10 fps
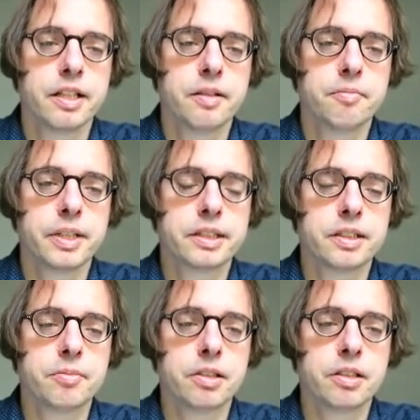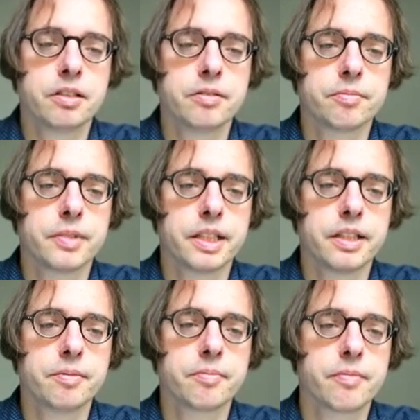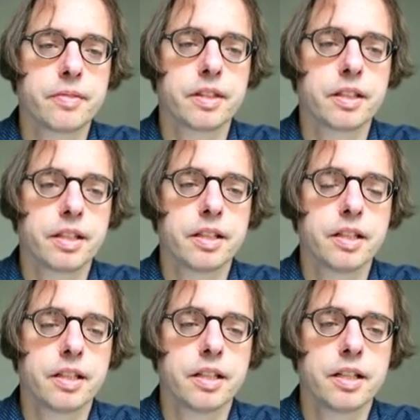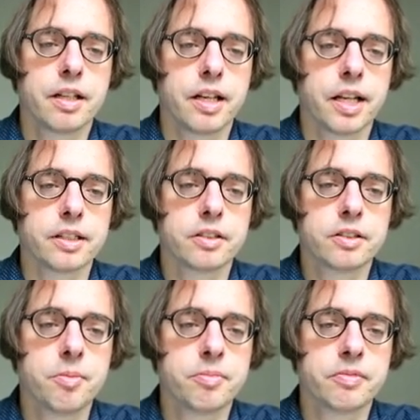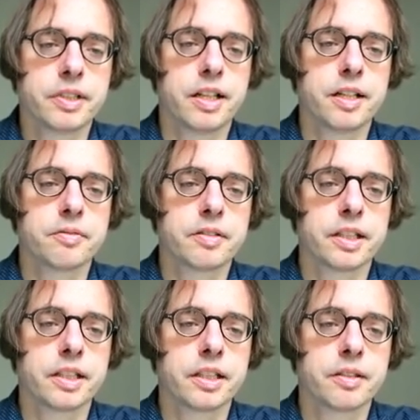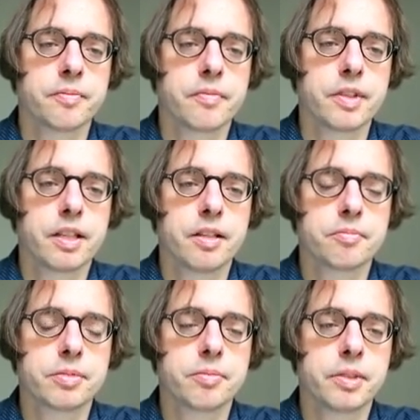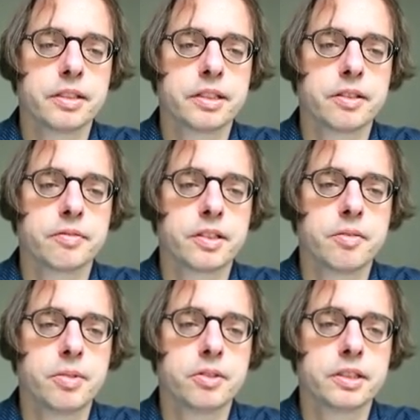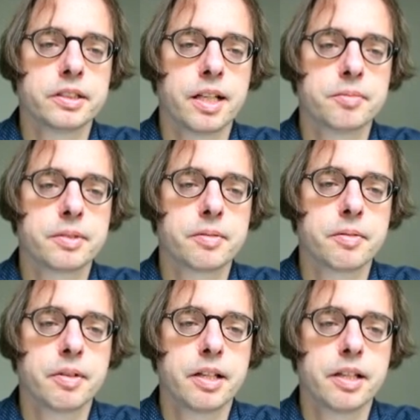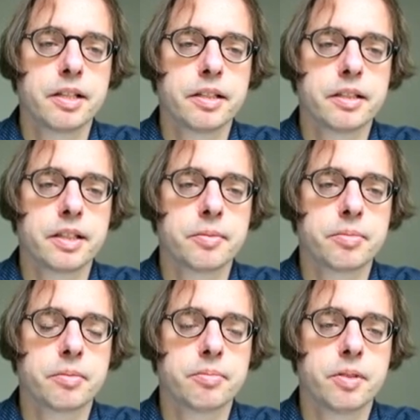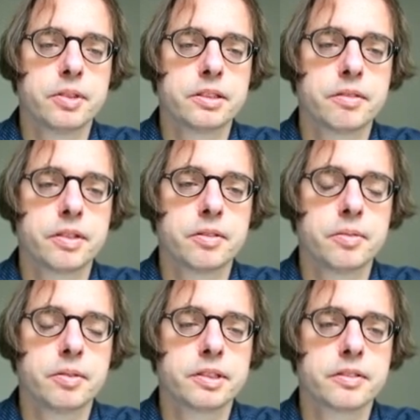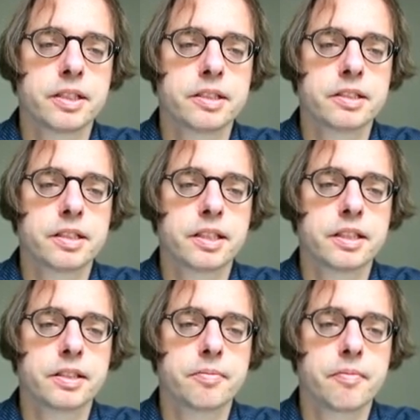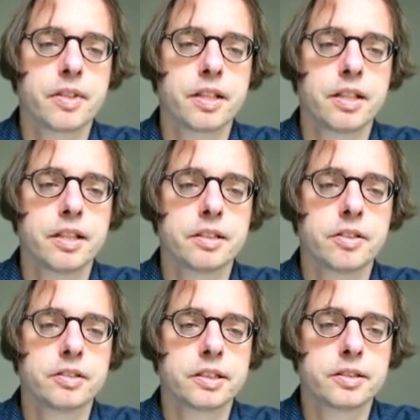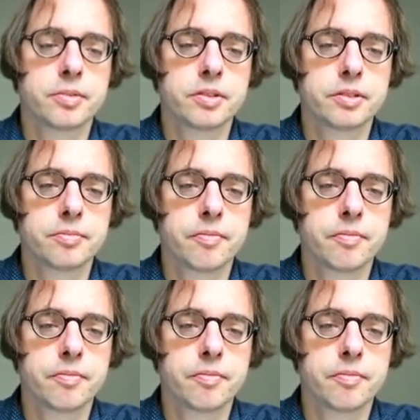mixture model here, and on top we have the probability of the component times the proportion of the components. So this is the joint distribution.